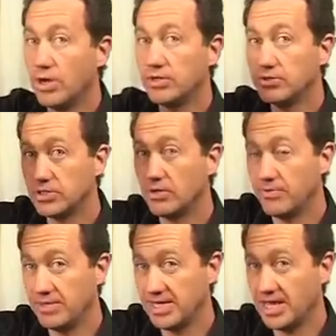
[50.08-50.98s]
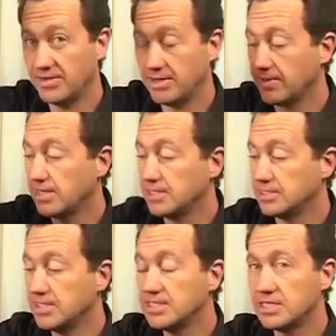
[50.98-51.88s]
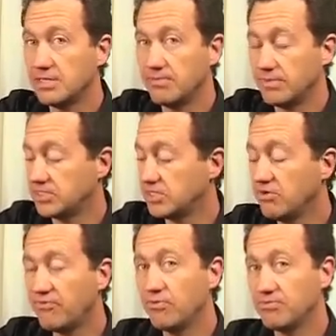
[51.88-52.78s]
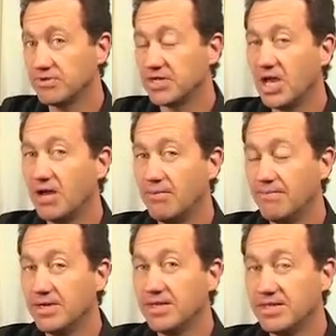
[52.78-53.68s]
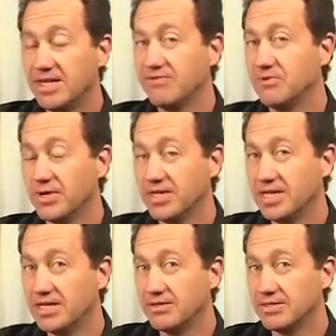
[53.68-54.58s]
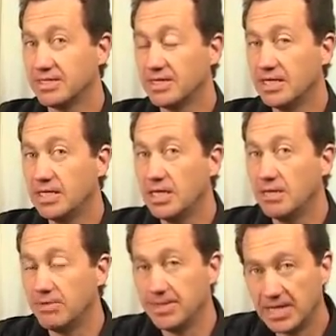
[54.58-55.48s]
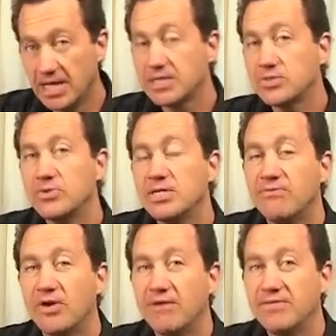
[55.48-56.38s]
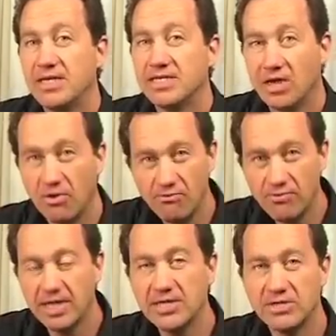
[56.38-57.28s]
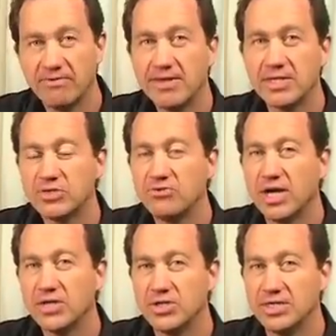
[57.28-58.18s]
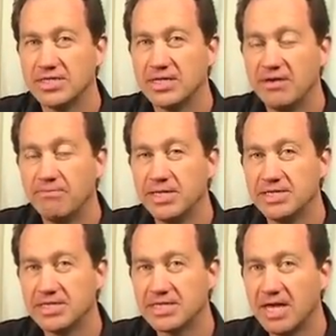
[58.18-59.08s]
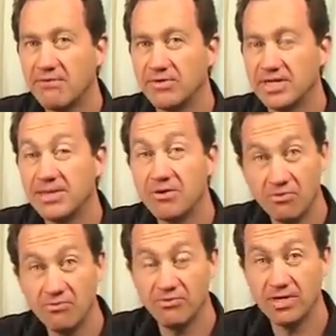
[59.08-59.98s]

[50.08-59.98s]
one on top of the other. So these are the, the two forms of carbon that everyone knows. But in the last twenty-five years, a whole range of other structures have been discovered, and they're all